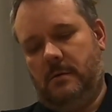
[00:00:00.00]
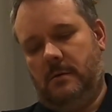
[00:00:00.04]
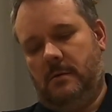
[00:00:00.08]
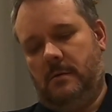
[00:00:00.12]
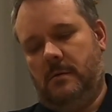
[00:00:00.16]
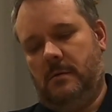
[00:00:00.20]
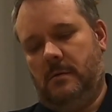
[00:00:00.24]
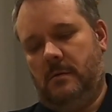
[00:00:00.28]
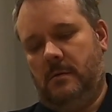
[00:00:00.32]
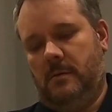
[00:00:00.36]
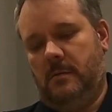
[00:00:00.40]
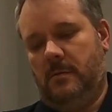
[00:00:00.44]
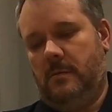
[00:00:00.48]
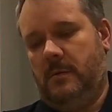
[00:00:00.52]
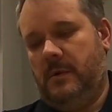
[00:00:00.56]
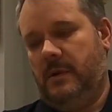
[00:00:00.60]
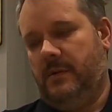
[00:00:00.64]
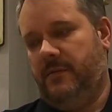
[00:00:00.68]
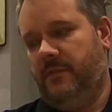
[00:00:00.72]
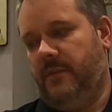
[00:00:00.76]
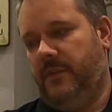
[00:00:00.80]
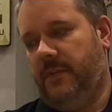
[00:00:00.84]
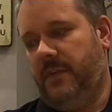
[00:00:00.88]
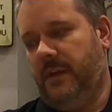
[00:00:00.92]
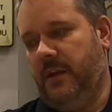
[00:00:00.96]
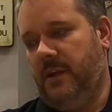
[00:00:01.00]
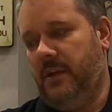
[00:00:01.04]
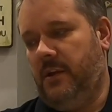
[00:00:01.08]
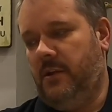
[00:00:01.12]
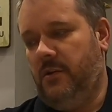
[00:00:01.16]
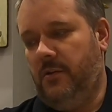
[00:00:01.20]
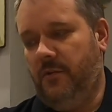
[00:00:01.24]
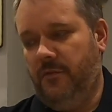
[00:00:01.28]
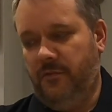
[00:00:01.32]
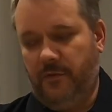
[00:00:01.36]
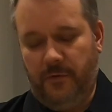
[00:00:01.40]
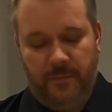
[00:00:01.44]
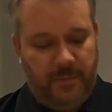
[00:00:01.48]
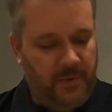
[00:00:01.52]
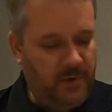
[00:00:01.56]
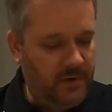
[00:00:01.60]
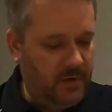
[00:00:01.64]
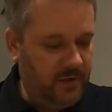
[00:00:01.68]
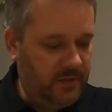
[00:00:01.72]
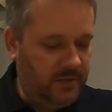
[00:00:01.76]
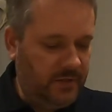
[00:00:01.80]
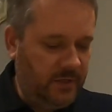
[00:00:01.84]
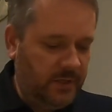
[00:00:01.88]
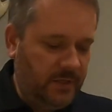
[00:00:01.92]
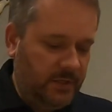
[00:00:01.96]
we have a thank you for
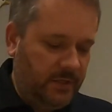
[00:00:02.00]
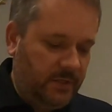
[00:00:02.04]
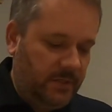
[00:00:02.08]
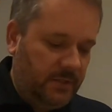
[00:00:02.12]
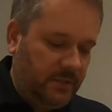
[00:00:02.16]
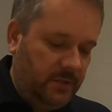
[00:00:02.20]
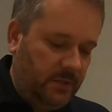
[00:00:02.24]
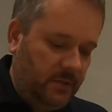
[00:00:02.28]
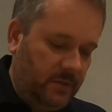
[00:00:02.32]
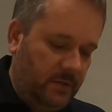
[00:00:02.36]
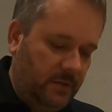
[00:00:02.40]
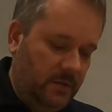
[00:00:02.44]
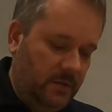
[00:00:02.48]
purchase,